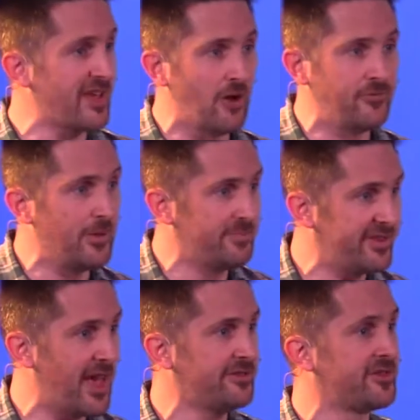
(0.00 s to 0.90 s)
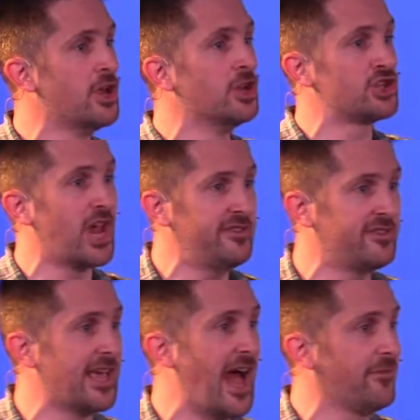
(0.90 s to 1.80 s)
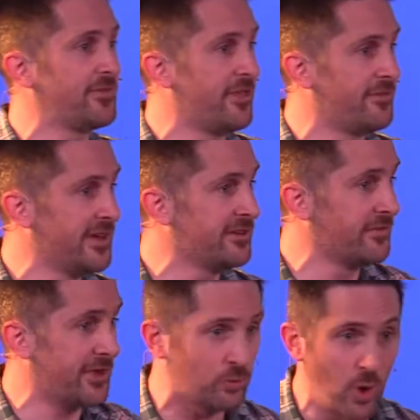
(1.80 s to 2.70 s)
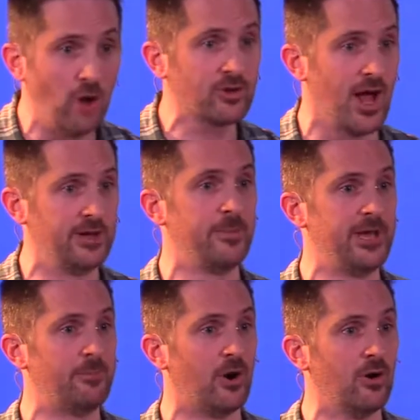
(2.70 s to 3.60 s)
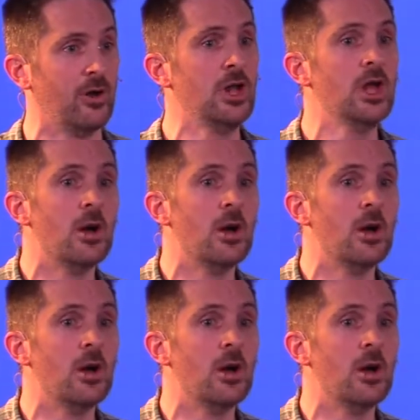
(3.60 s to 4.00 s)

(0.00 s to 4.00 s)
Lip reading: self-obsessed, chasing after the things of this world kind of people,